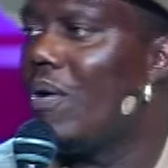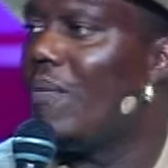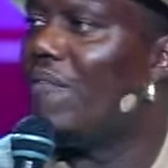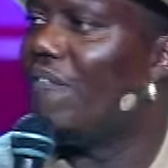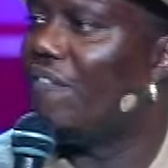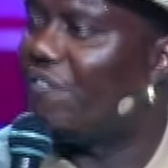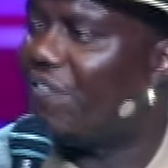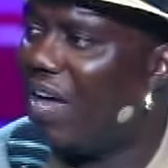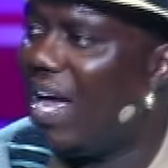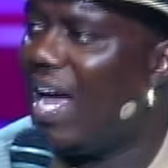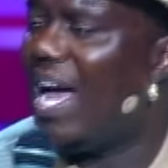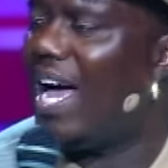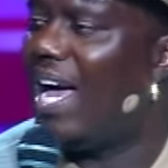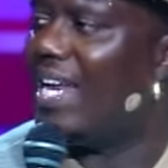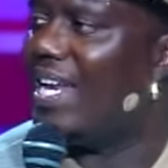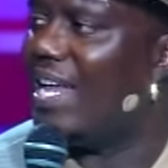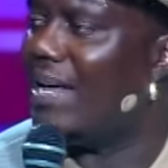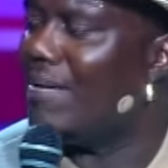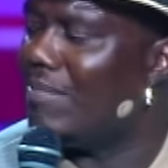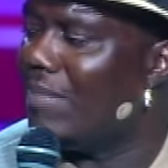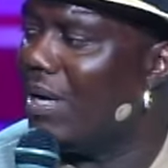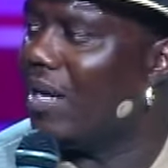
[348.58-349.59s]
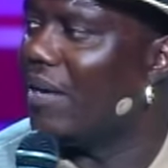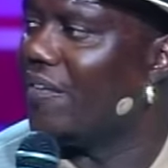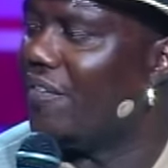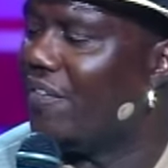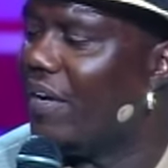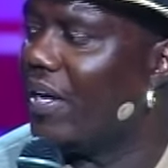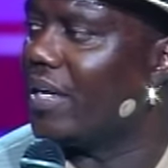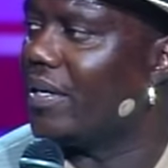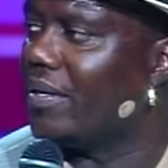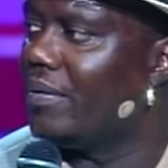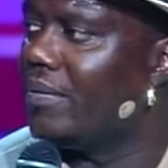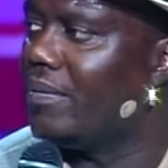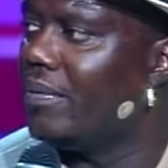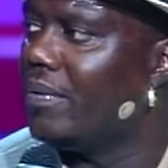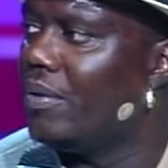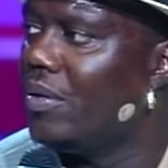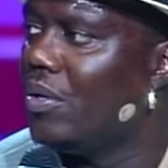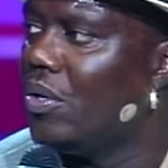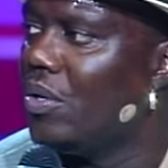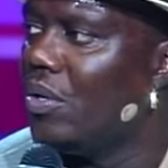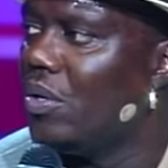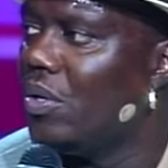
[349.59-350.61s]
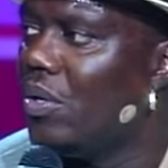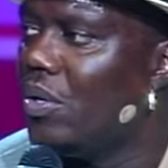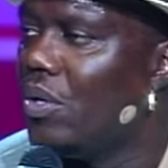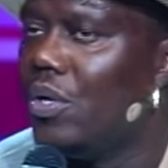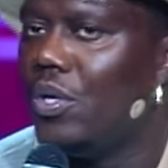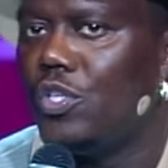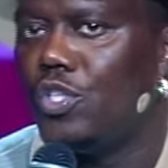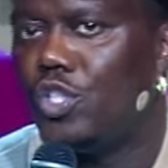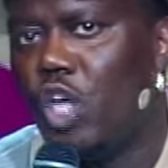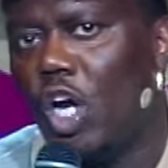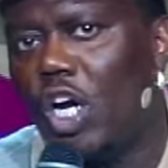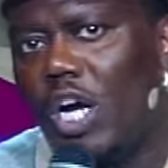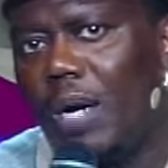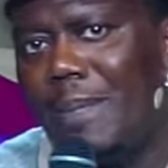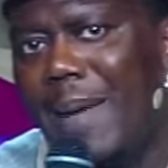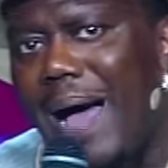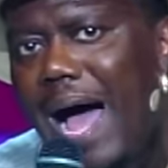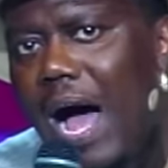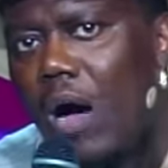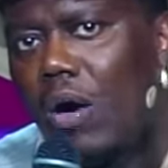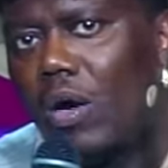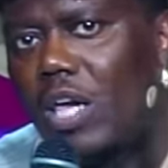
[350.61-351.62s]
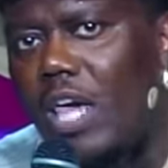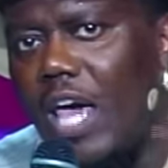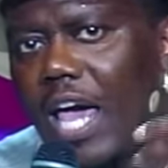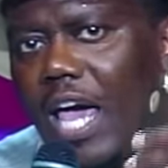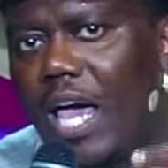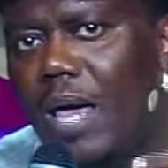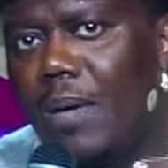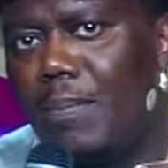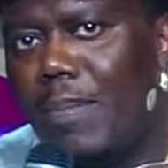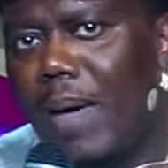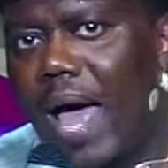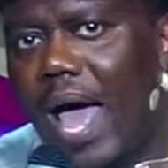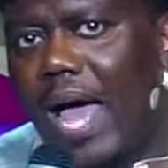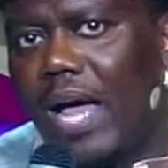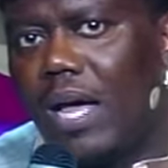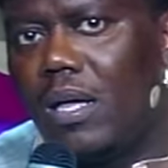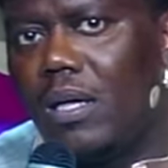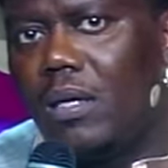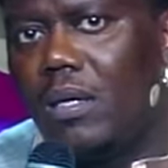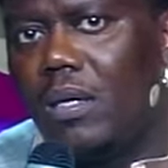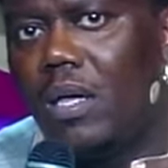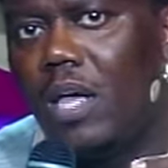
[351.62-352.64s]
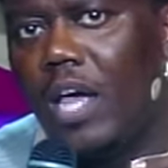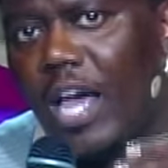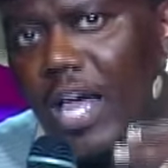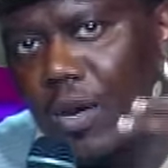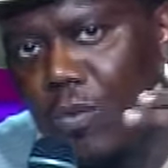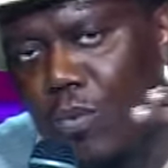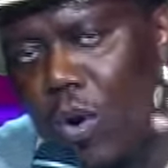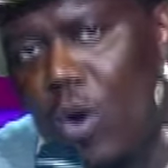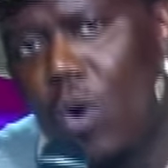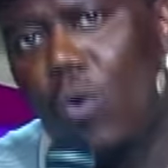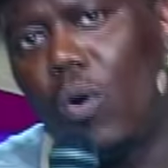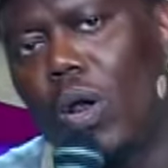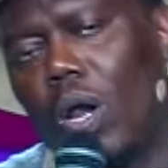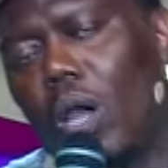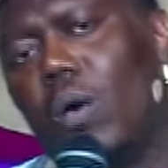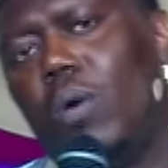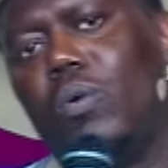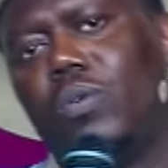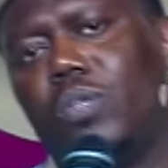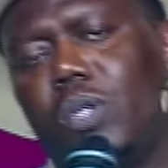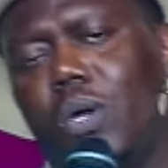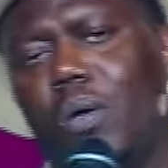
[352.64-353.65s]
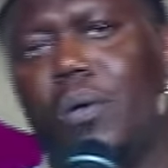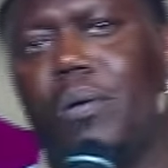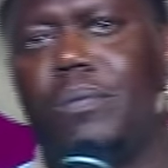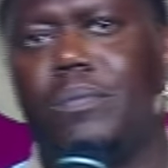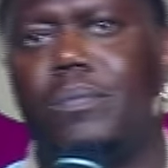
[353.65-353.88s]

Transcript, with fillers: up and find that motherfucker. Took him out, came back, had the wrong clothes on.